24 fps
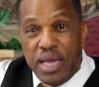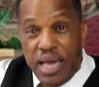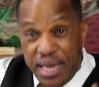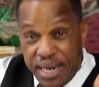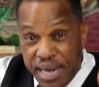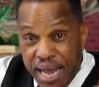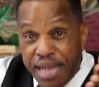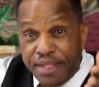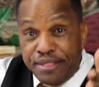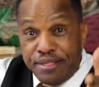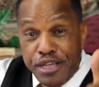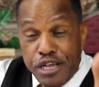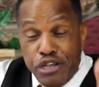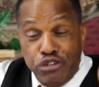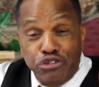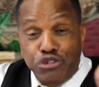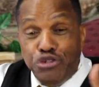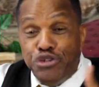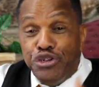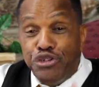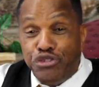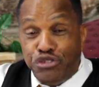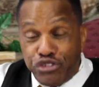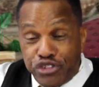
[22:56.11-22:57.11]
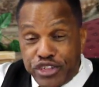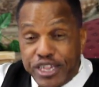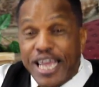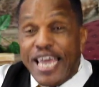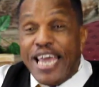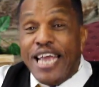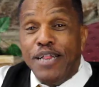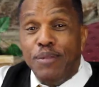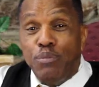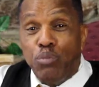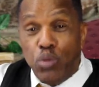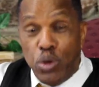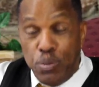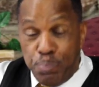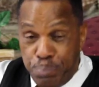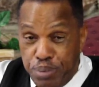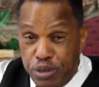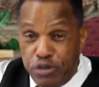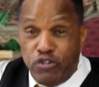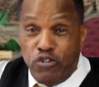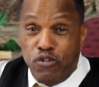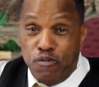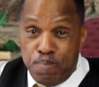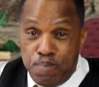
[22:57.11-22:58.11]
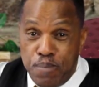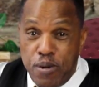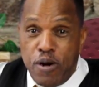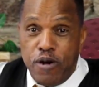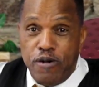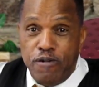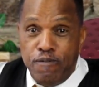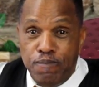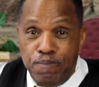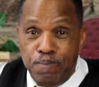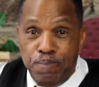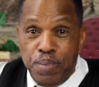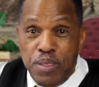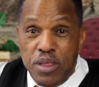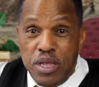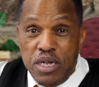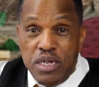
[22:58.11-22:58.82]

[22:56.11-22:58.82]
And I need you to stand with Bishop Martin.